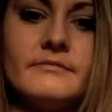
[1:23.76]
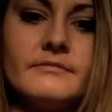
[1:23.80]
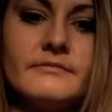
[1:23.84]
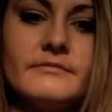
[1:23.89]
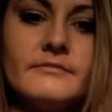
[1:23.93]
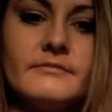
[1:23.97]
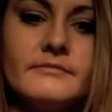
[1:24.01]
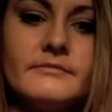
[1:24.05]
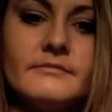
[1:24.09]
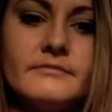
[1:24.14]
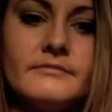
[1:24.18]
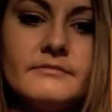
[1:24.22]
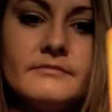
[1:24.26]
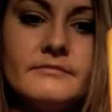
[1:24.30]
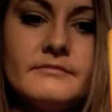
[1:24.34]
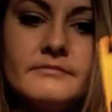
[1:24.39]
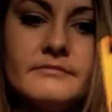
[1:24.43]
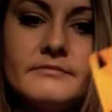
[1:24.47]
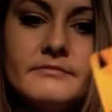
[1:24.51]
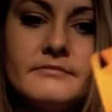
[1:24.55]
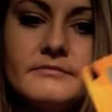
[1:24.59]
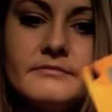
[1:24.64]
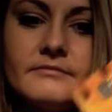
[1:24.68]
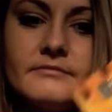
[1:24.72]

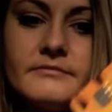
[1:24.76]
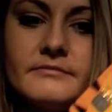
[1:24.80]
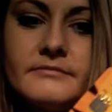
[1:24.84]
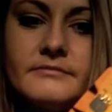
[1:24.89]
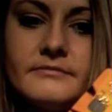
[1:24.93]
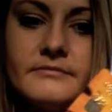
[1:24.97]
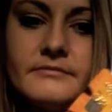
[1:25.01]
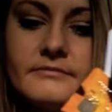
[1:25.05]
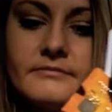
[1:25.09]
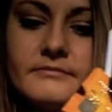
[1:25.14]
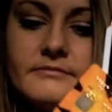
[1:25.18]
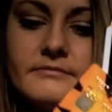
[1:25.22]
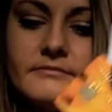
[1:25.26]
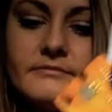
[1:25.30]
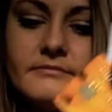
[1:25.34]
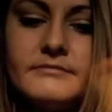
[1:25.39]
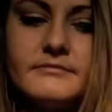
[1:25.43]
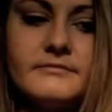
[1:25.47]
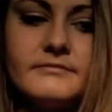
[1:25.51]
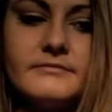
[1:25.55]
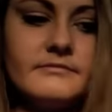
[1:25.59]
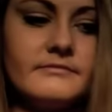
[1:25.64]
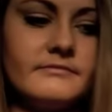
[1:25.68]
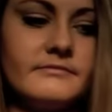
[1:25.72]

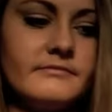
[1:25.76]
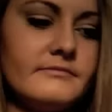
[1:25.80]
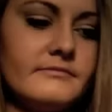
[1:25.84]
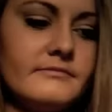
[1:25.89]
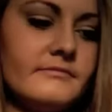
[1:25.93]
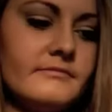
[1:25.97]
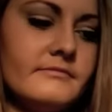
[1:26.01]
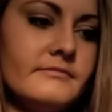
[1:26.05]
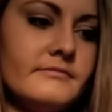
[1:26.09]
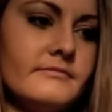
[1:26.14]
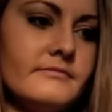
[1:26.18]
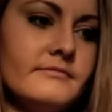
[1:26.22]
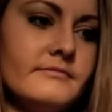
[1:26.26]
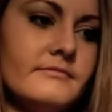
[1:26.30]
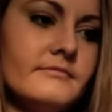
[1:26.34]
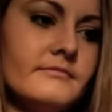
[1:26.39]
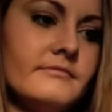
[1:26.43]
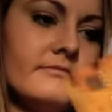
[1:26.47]
(silence)